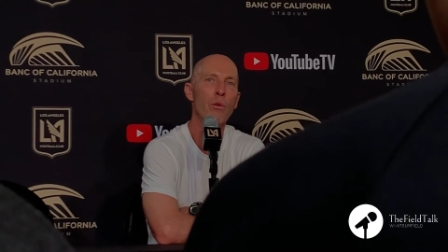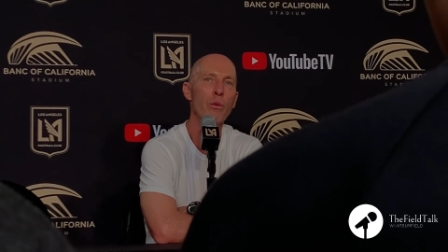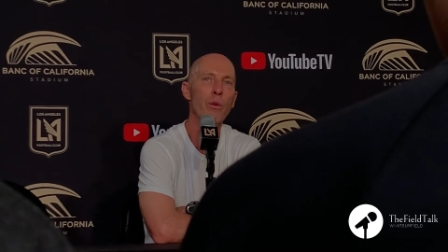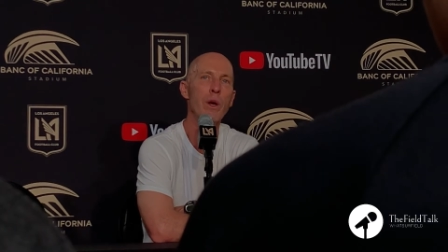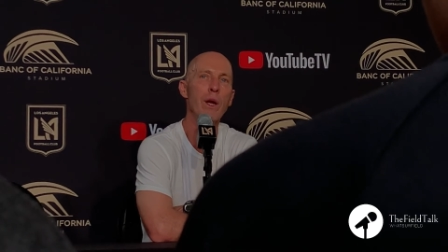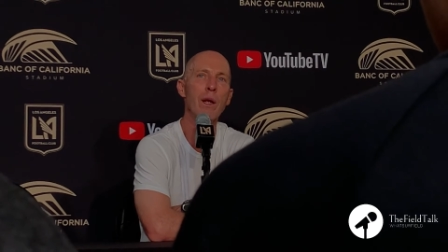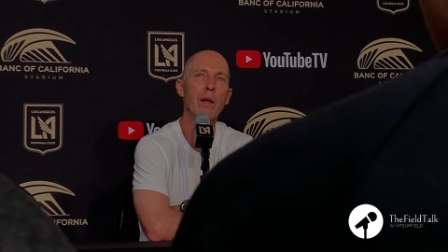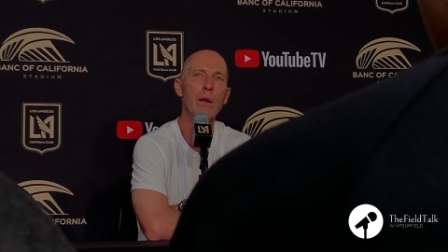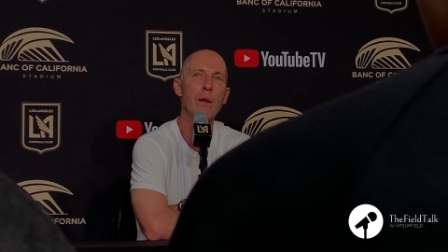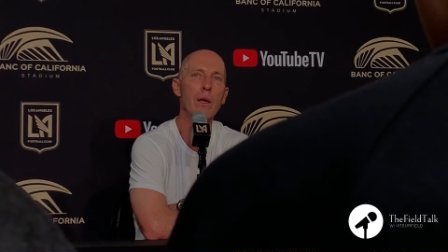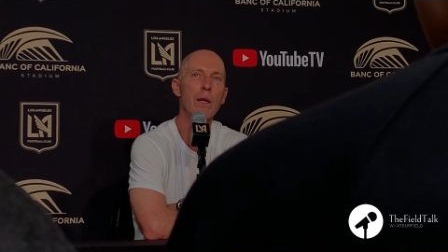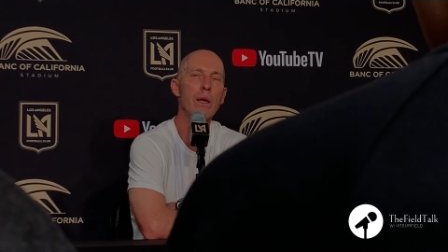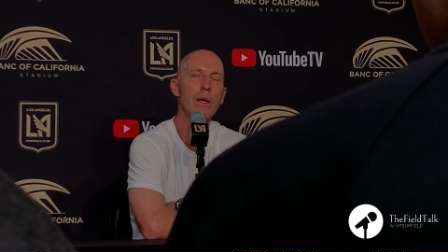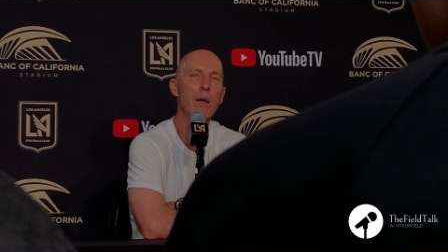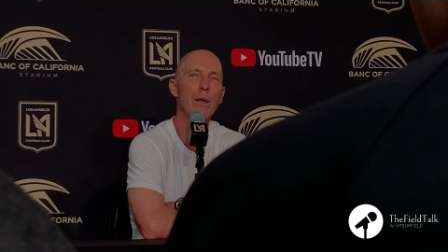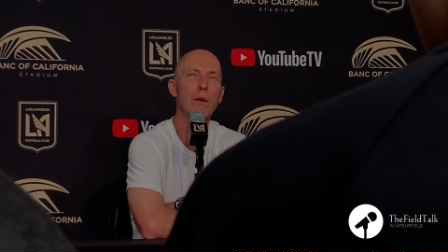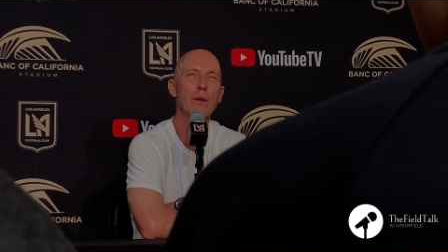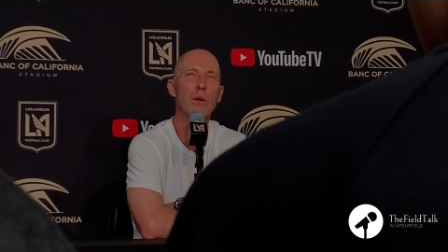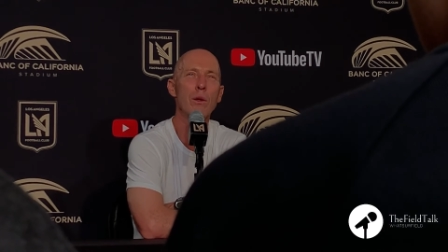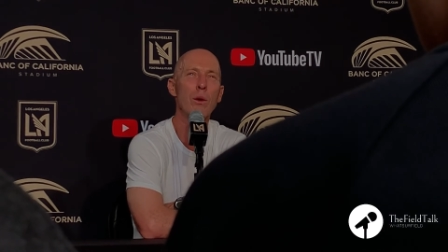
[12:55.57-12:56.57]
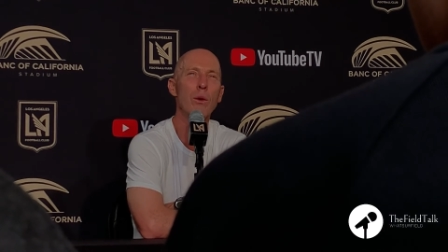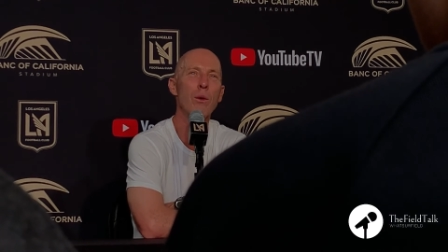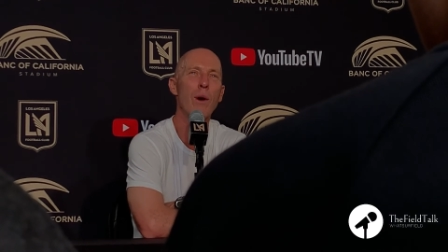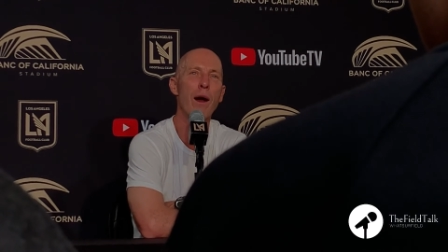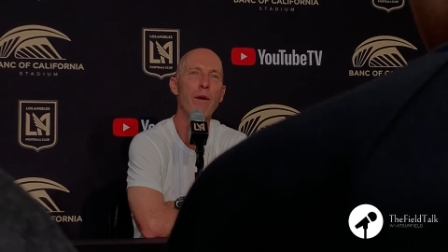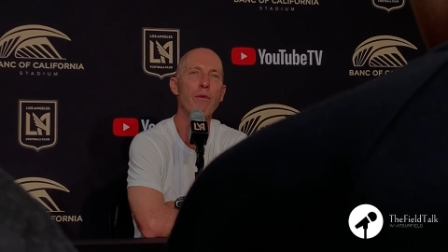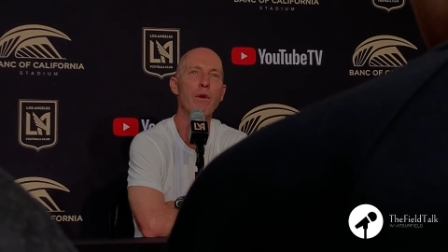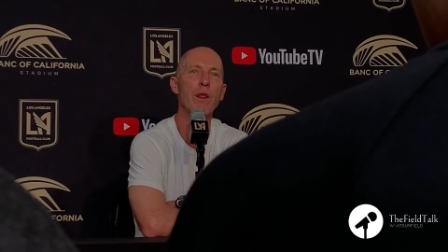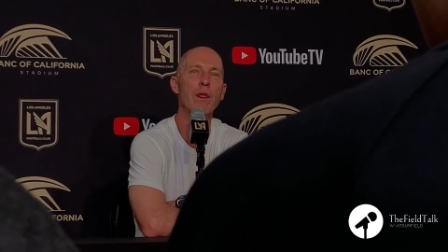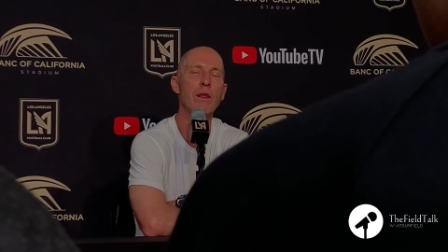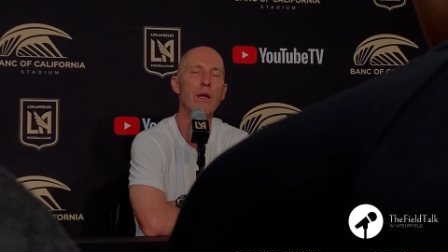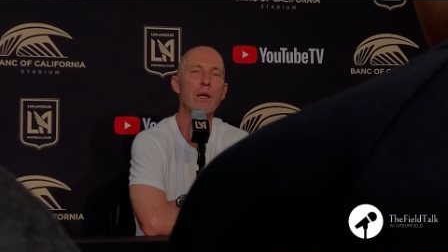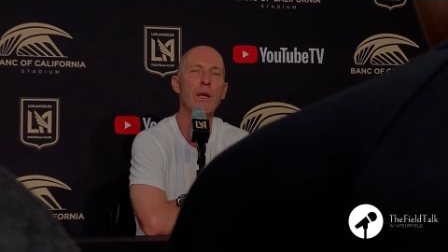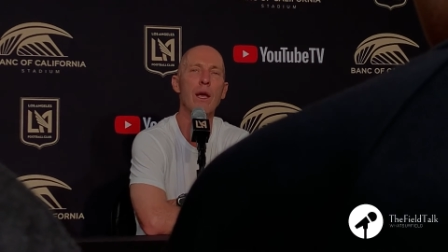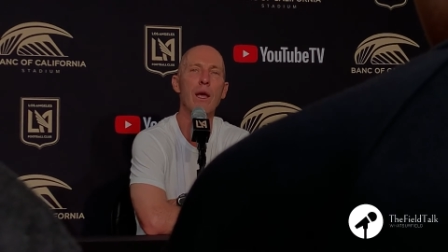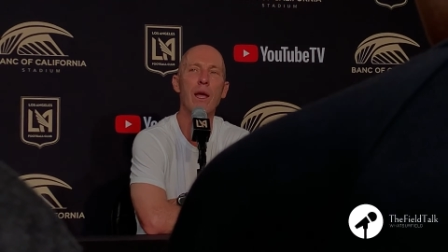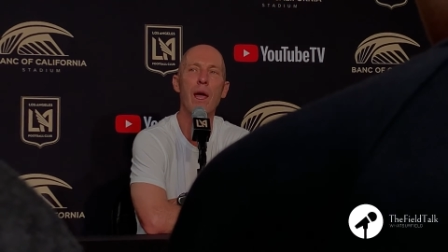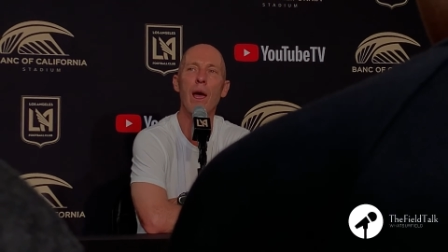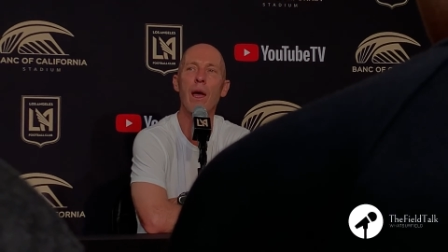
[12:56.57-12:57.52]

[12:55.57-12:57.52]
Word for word: really do everything you